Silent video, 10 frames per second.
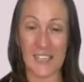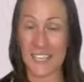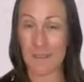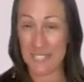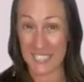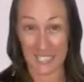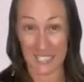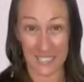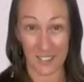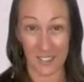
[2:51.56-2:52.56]
damage our
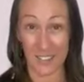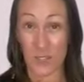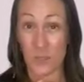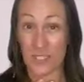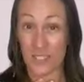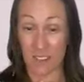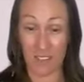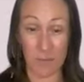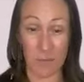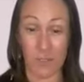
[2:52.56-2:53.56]
cells, cause
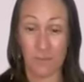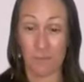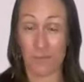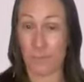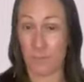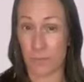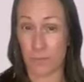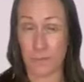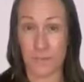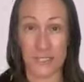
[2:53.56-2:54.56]
thyroid problems,
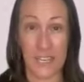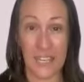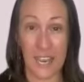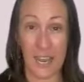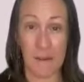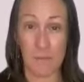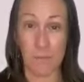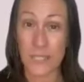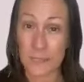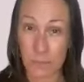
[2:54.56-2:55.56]

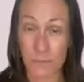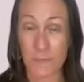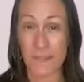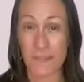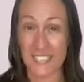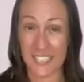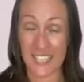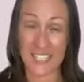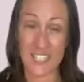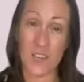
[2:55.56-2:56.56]
breast problems, things like
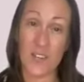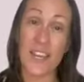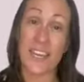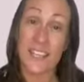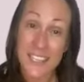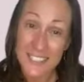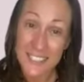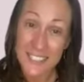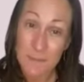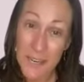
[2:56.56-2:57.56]
that. So
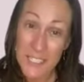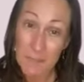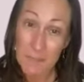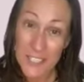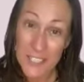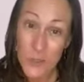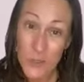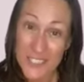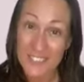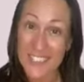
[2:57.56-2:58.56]
isn't it a much better
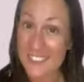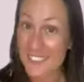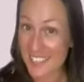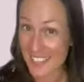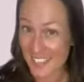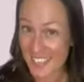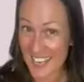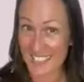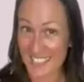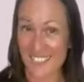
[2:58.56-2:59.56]
choice to reach for something
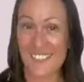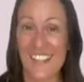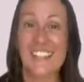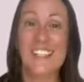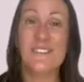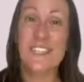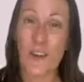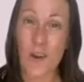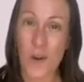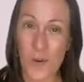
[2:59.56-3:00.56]
natural that we
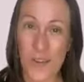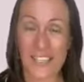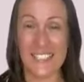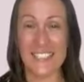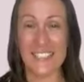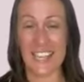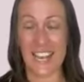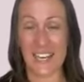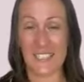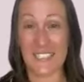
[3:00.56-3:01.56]
know is
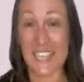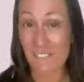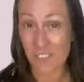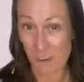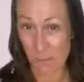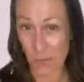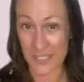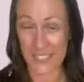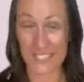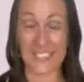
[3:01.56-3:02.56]
safe for our
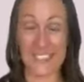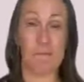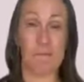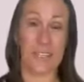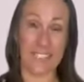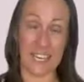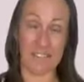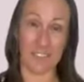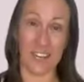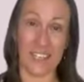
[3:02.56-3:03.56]
bodies,
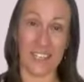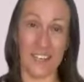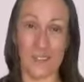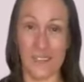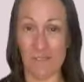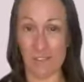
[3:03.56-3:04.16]
safe for our health and